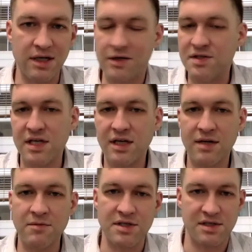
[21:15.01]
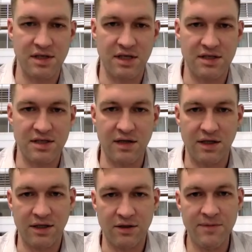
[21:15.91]
interstate commerce is not
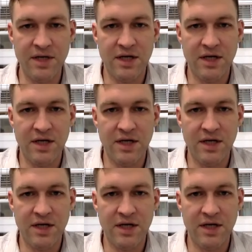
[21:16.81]
legal.